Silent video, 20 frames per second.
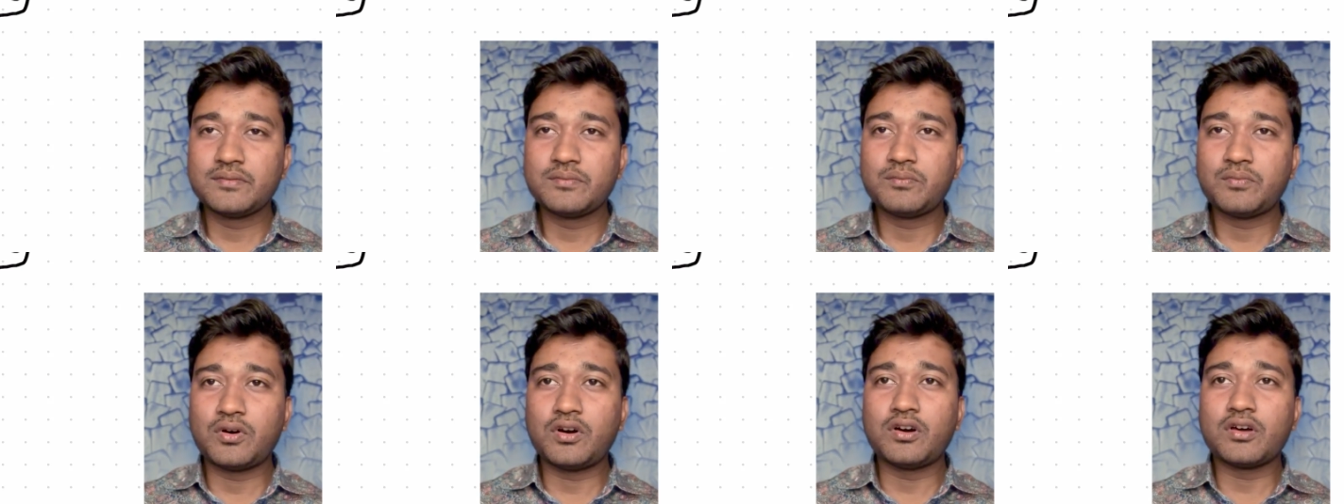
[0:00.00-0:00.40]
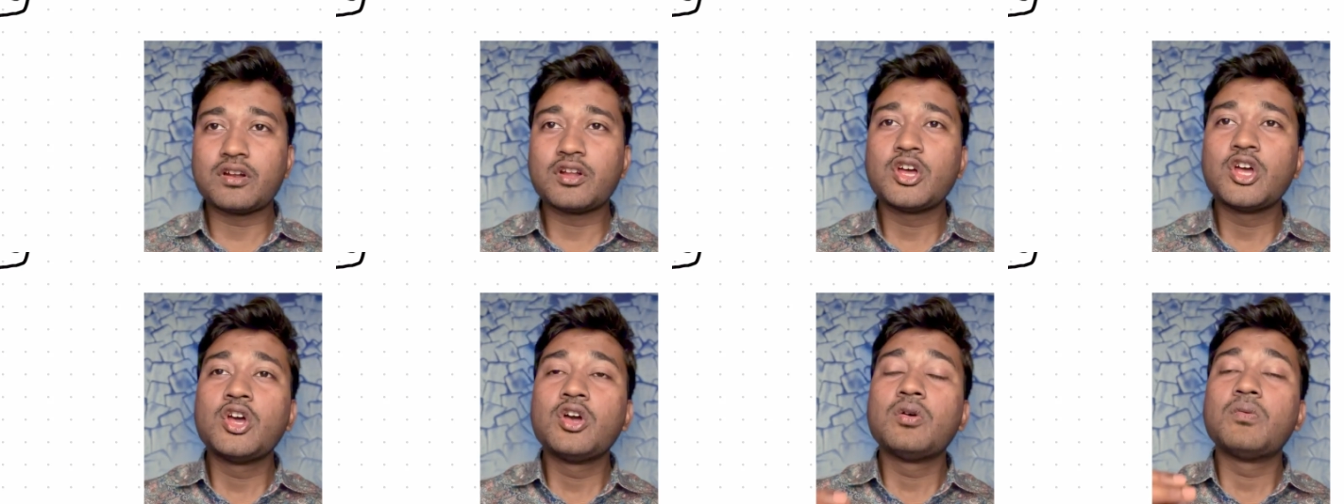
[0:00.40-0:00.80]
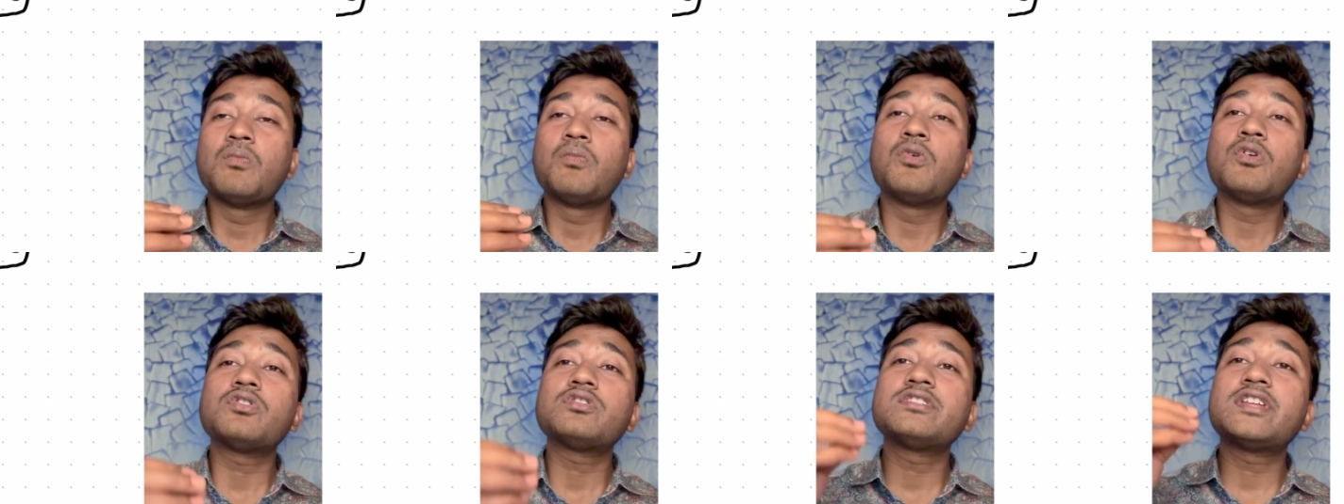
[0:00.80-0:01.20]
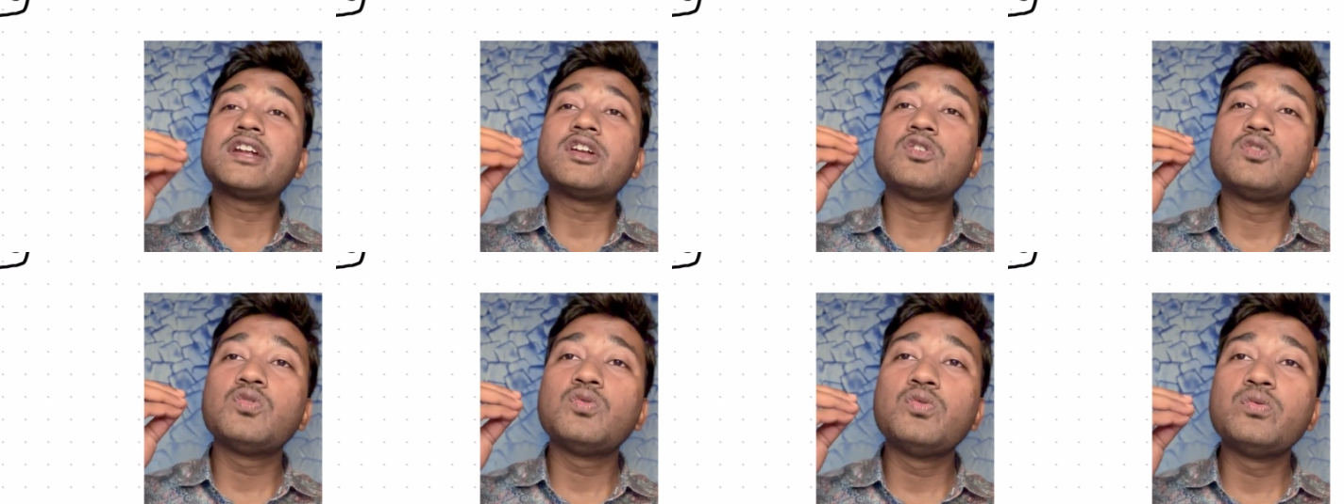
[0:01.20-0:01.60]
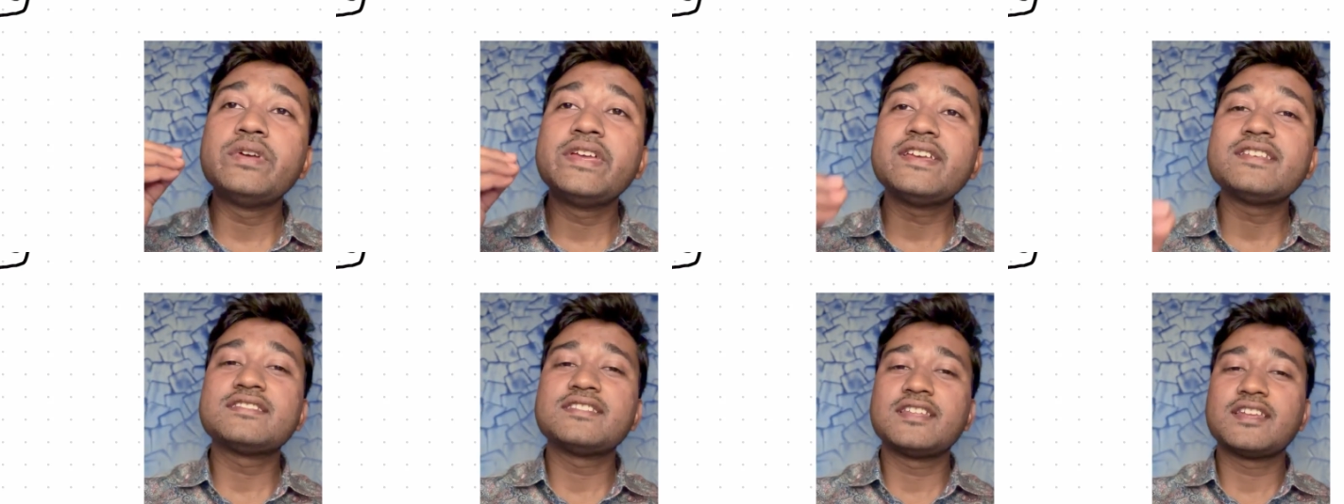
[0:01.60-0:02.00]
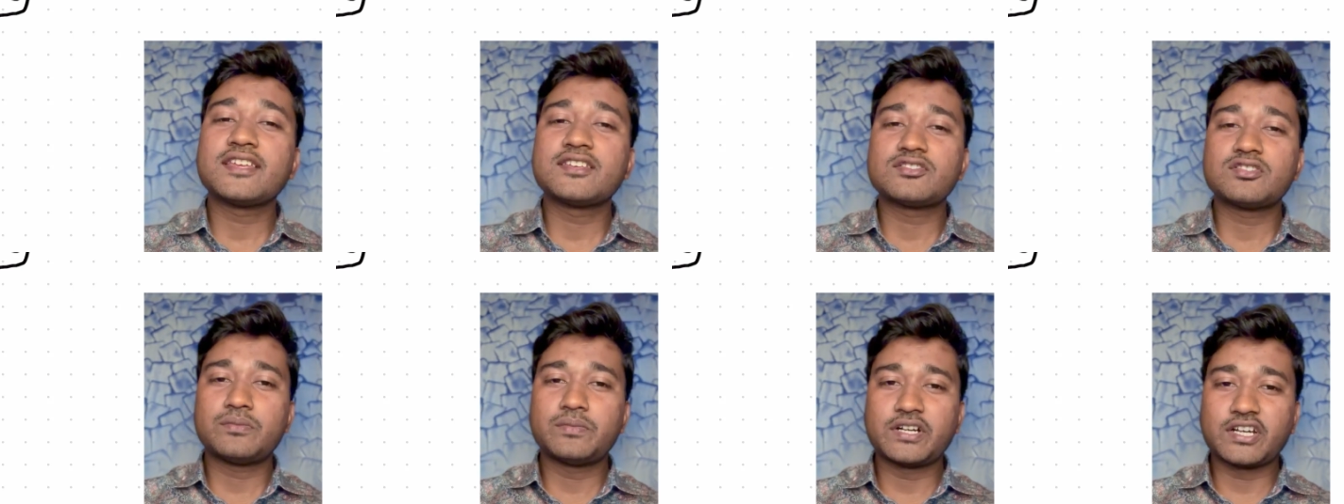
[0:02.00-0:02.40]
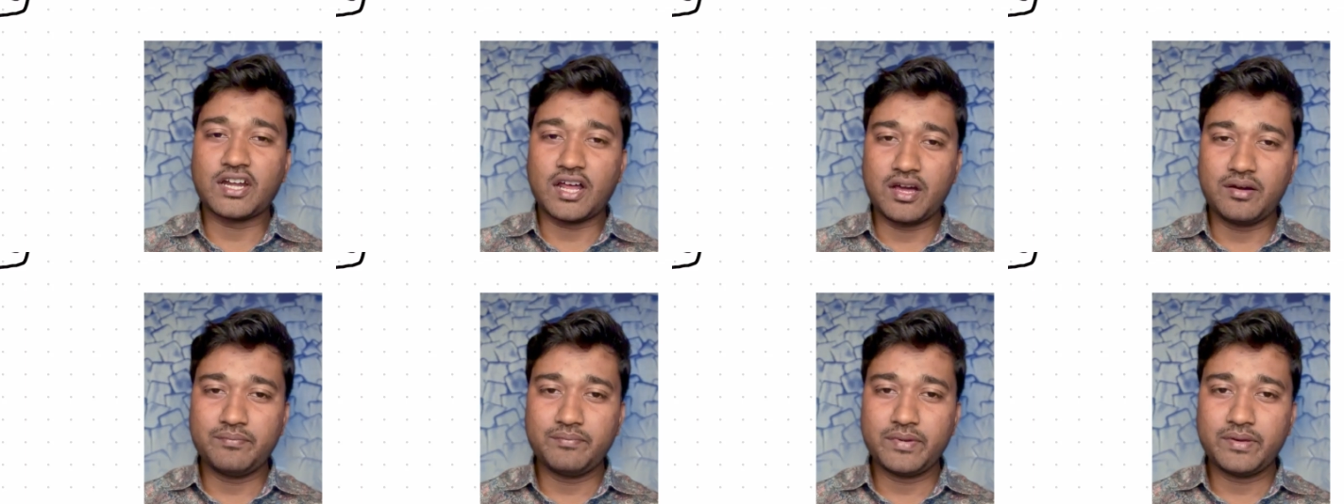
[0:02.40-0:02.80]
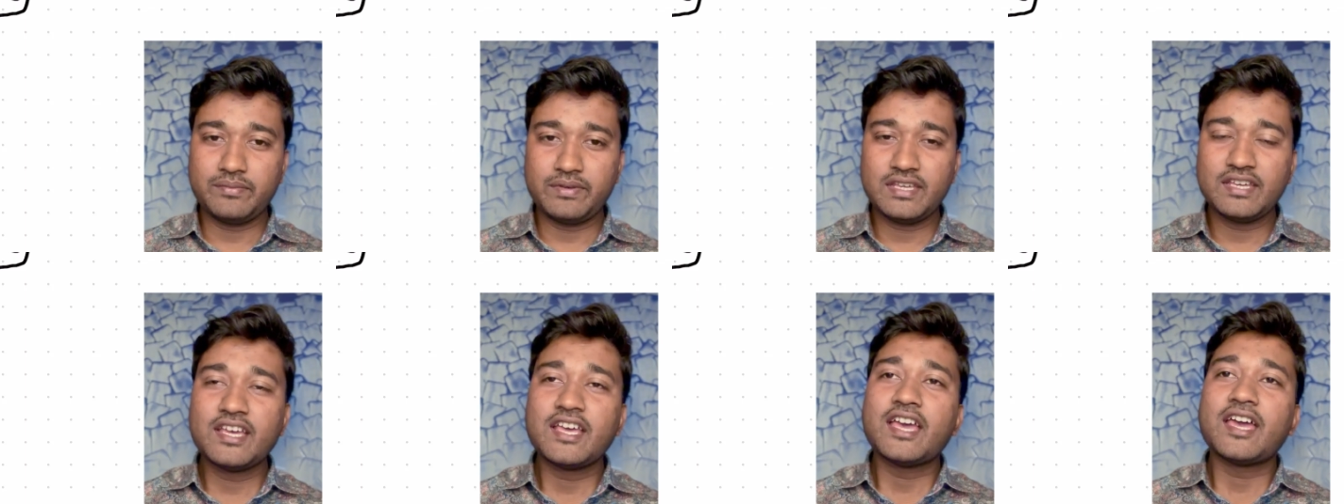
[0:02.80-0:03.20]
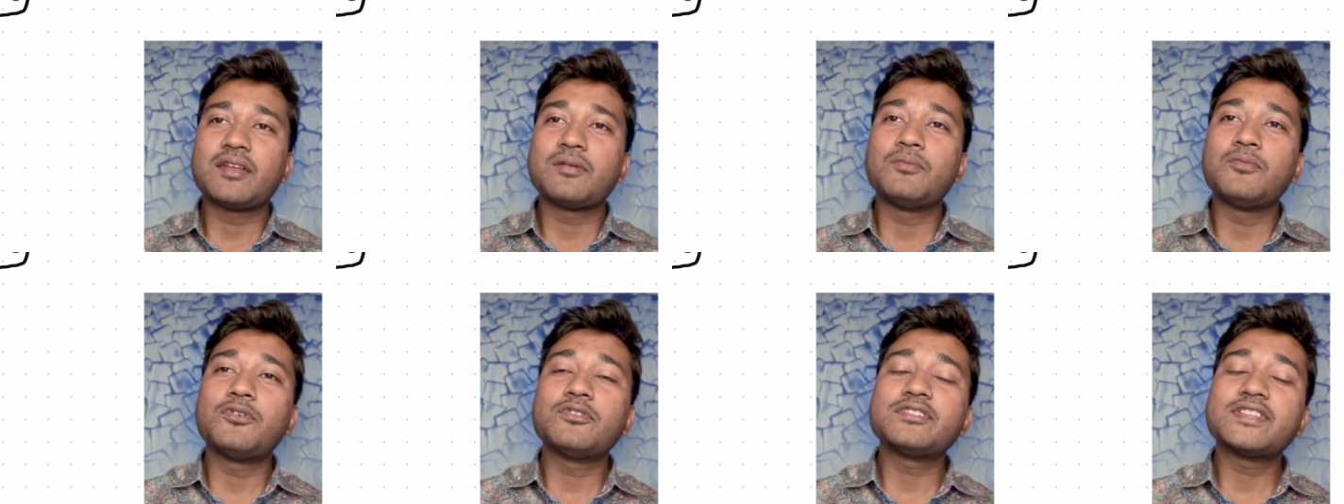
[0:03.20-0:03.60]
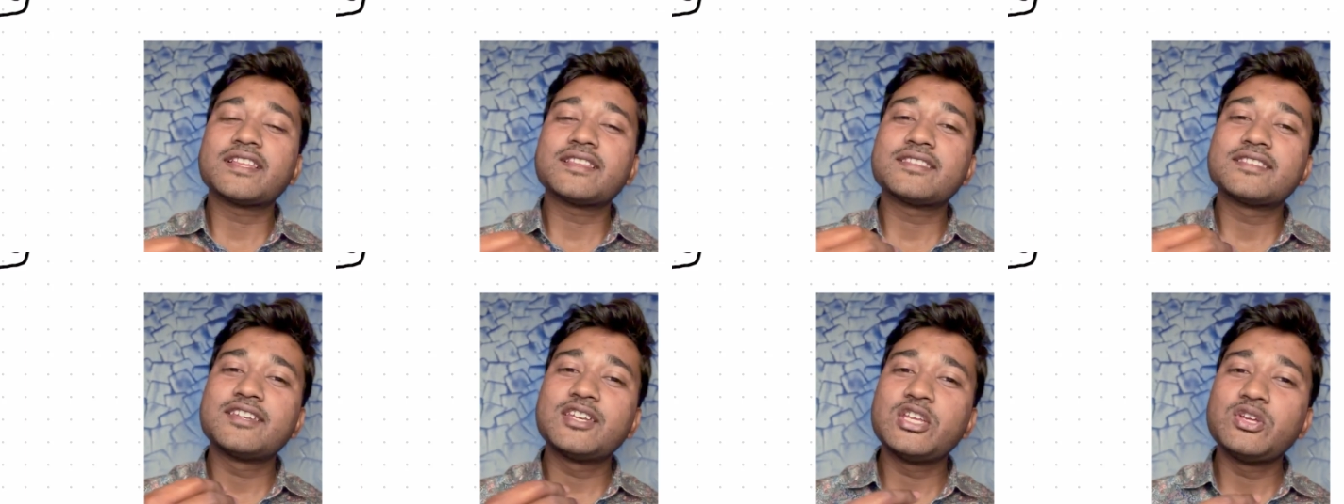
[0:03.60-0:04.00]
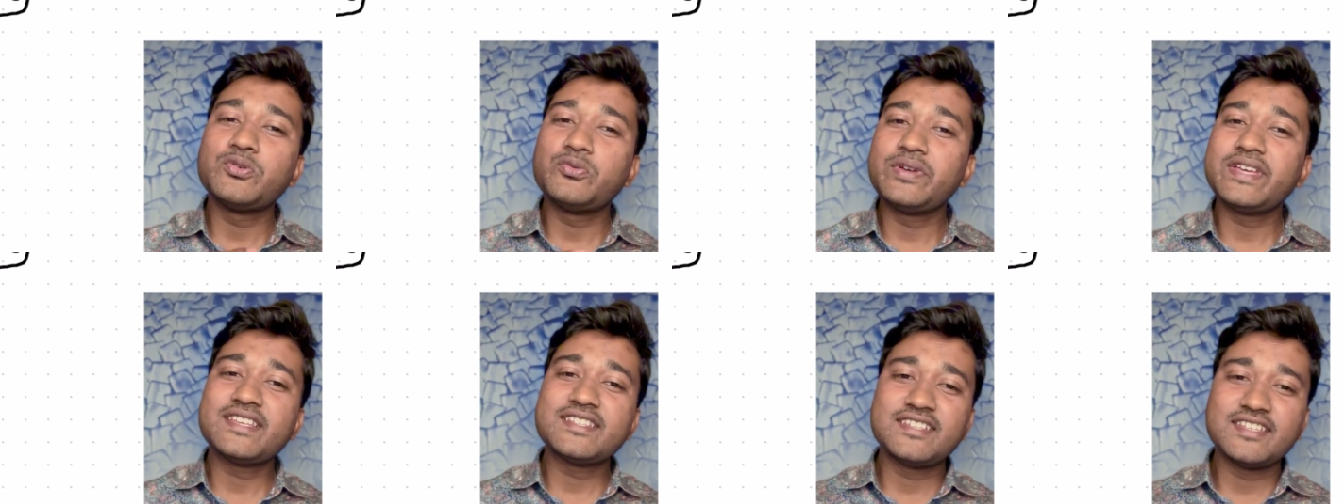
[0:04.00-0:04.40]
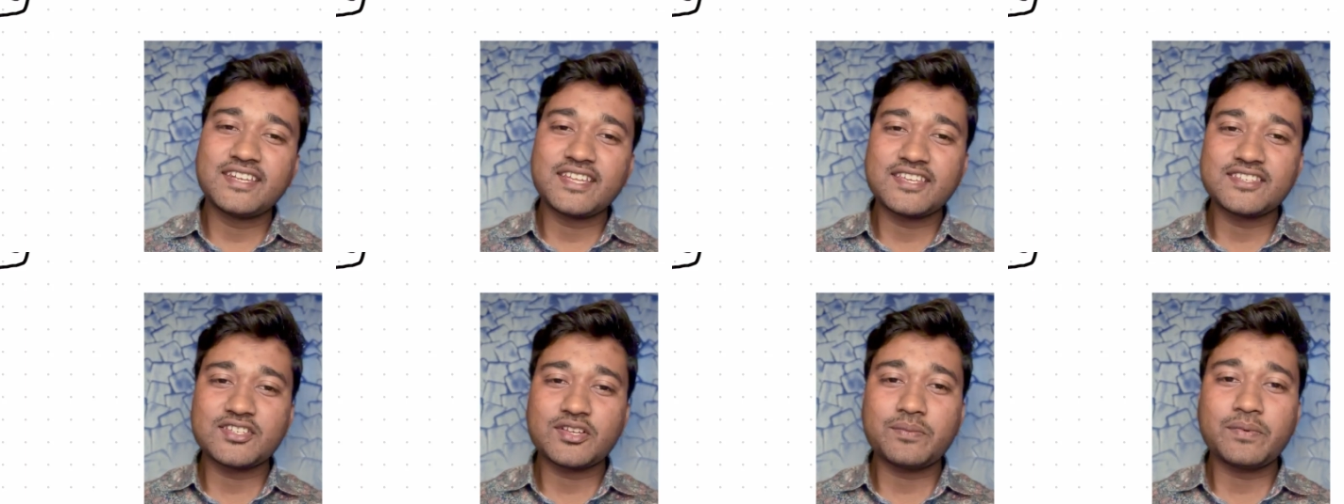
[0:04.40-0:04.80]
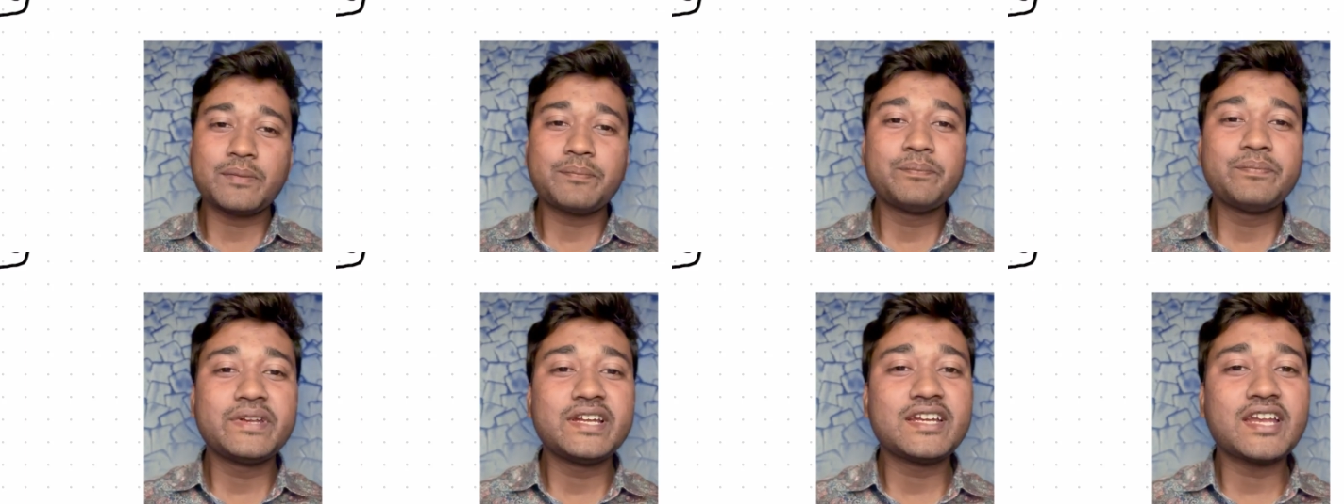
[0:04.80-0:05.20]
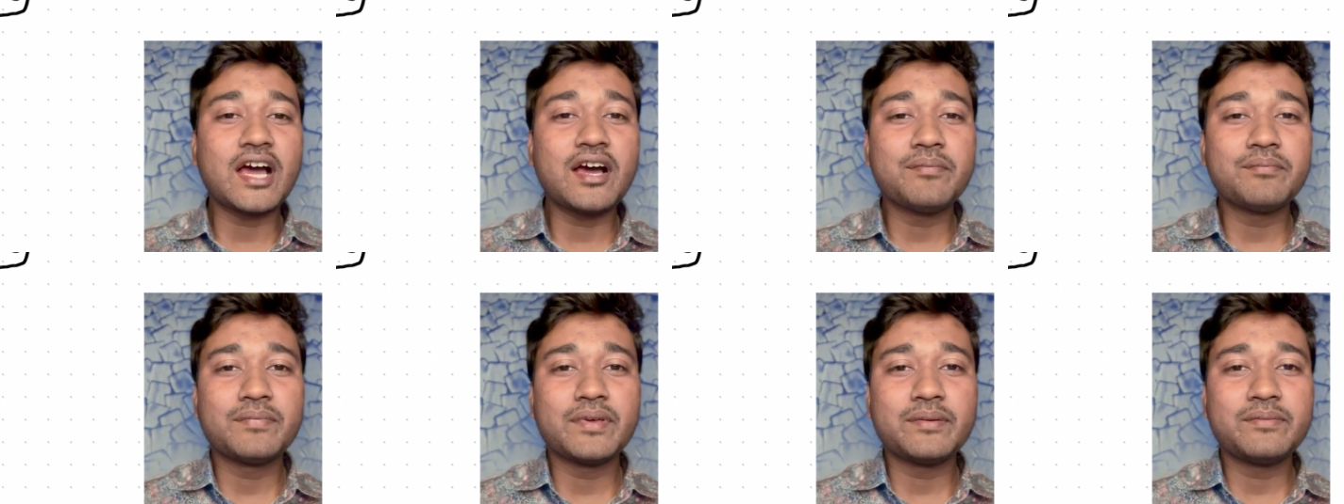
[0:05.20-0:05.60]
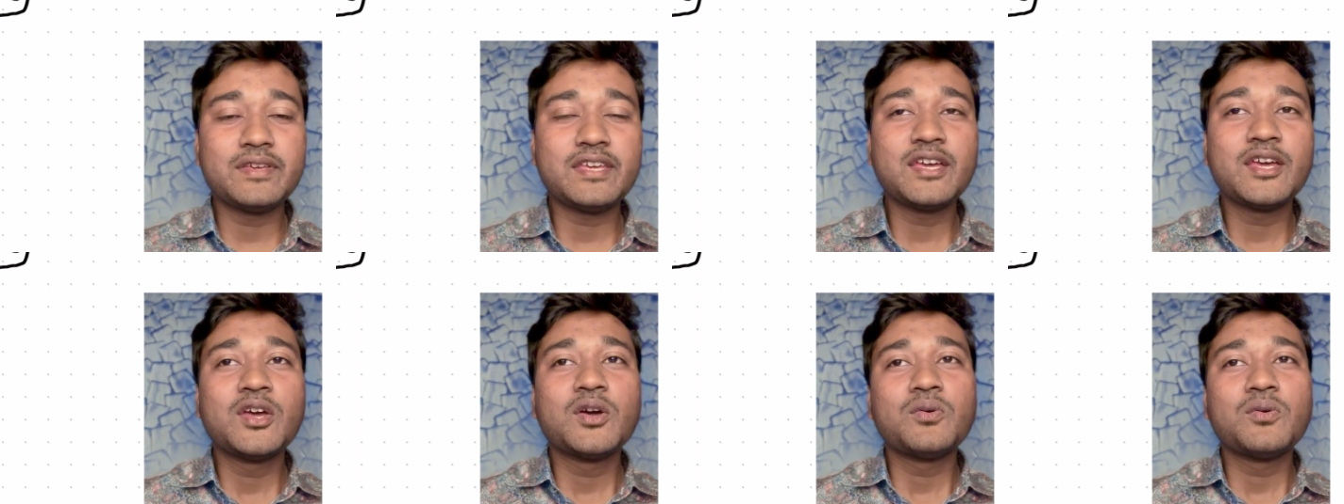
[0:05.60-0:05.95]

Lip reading: for more than 2 weeks in case of a term baby and more than 3 weeks in case of a preterm baby,